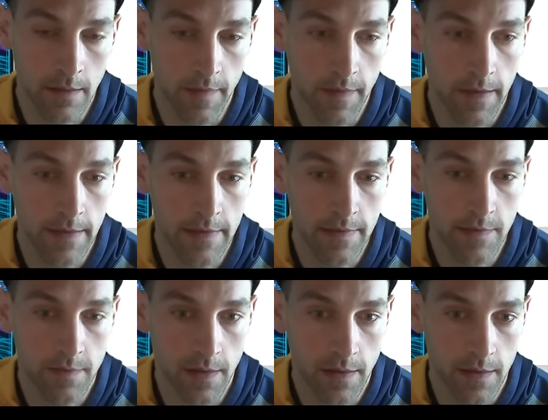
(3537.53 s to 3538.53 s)
think I need to
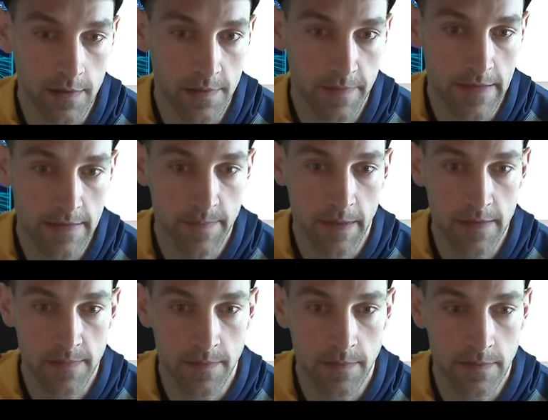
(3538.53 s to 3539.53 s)
draw cards as fast as
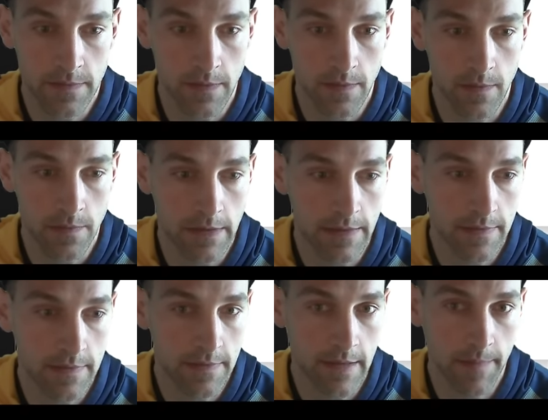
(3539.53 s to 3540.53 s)
possible. So let's
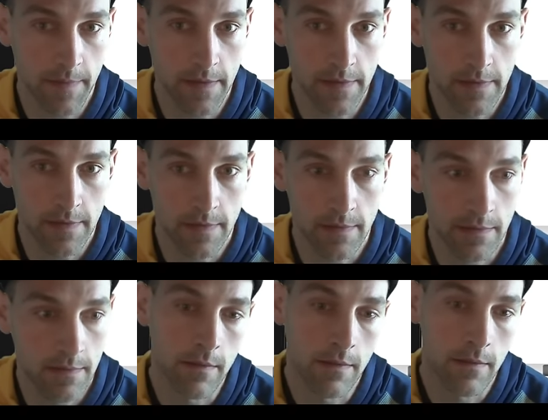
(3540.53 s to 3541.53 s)
snap this.
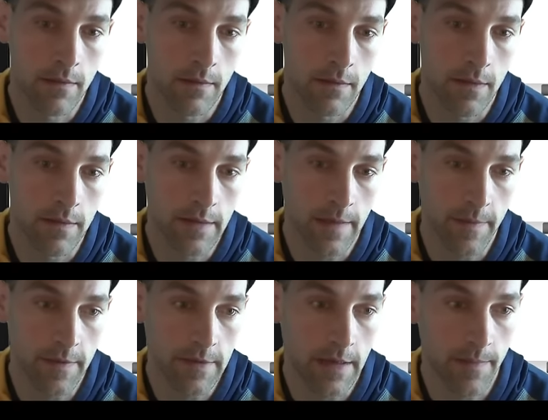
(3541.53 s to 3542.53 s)
Untap,
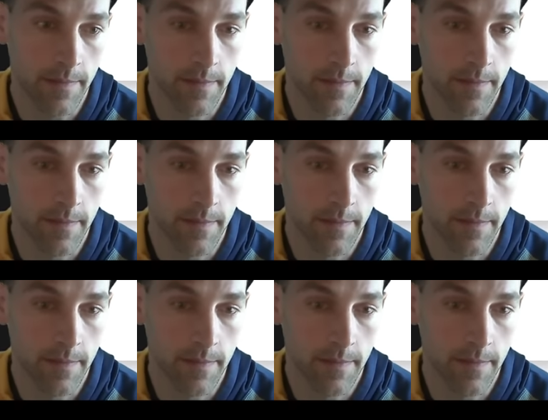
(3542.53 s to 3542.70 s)
untap.